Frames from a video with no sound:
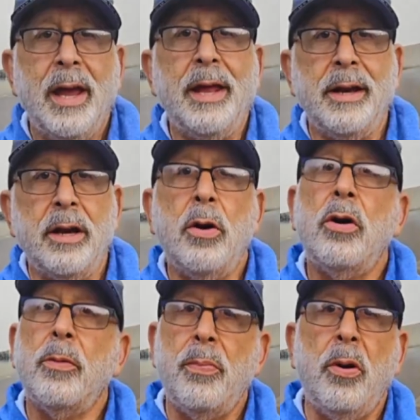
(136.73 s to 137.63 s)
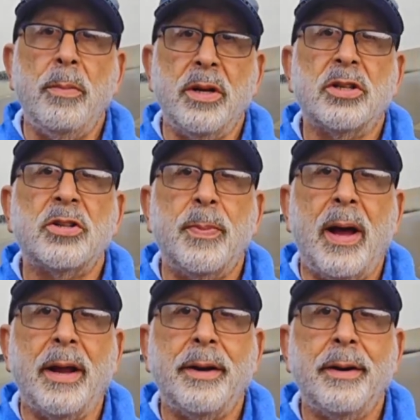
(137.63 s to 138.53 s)
And it earned a permanent
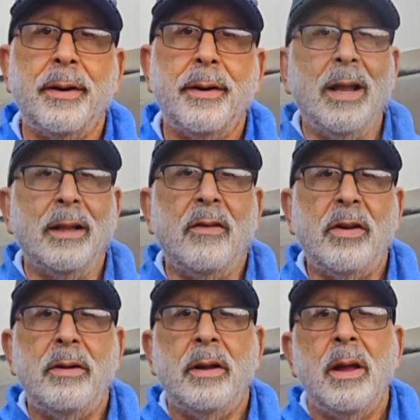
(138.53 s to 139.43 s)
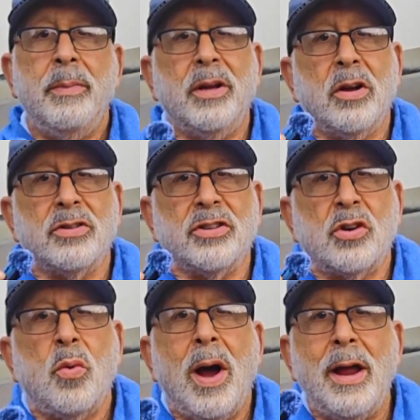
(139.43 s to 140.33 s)
spot. I love it because
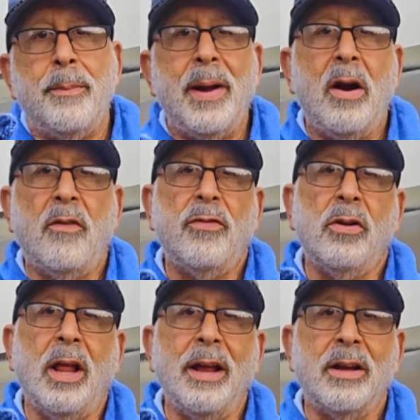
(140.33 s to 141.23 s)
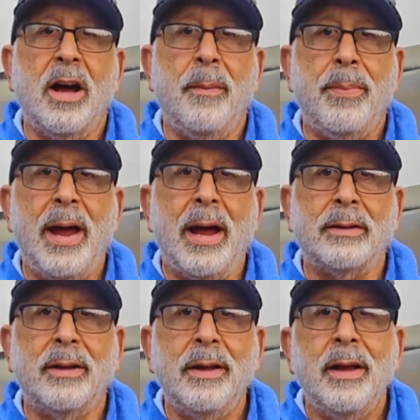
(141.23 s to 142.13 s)
it's quiet, powerful, and
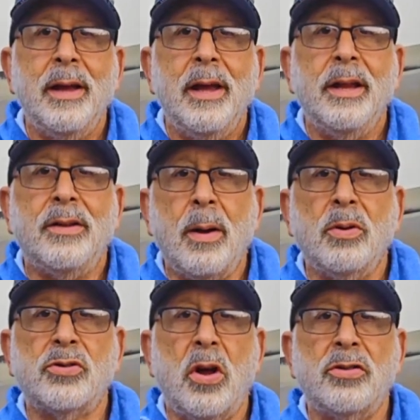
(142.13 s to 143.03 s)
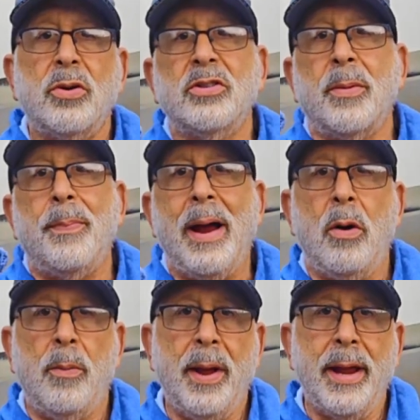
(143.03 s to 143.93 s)
compact. It doubles also as a
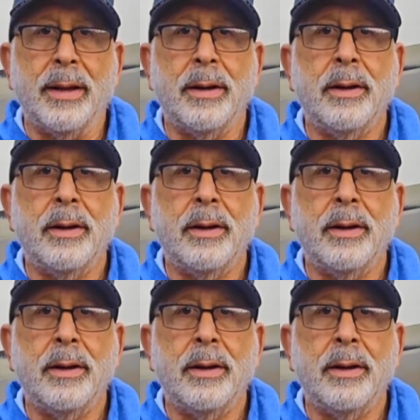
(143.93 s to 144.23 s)
power bank.